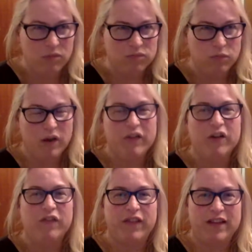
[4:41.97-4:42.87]
whatever
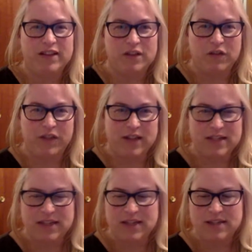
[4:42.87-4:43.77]
your
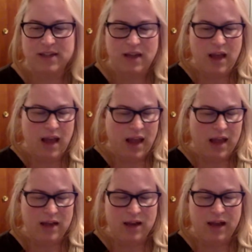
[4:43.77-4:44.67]
fancy is.
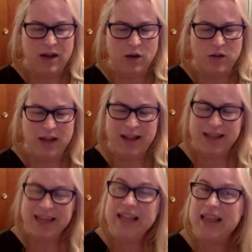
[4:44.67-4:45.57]
And I
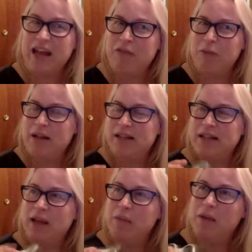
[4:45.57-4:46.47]
think that I've been to
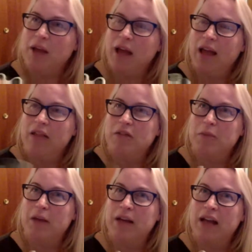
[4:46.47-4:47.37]
them, and there's
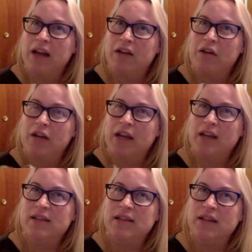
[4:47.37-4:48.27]
been an Edgar
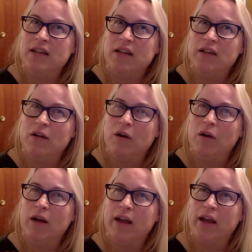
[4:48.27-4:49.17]
Casey healer
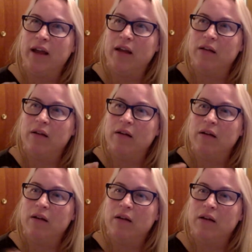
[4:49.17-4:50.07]
or an
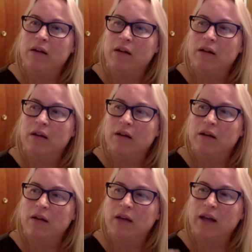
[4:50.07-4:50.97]

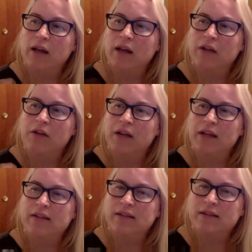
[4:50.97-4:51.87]
Edgar
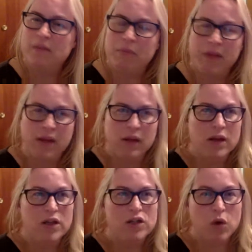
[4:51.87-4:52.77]
Casey something.
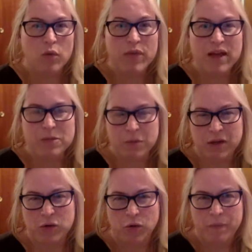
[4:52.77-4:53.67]
So that's
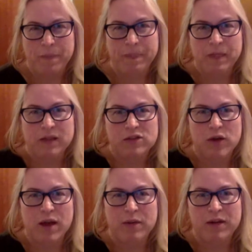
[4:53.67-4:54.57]
pretty cool. So
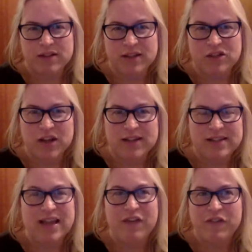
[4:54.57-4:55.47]
I would suggest
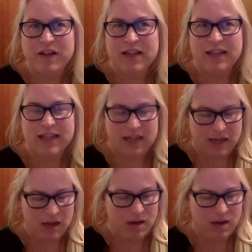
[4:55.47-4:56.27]
definitely,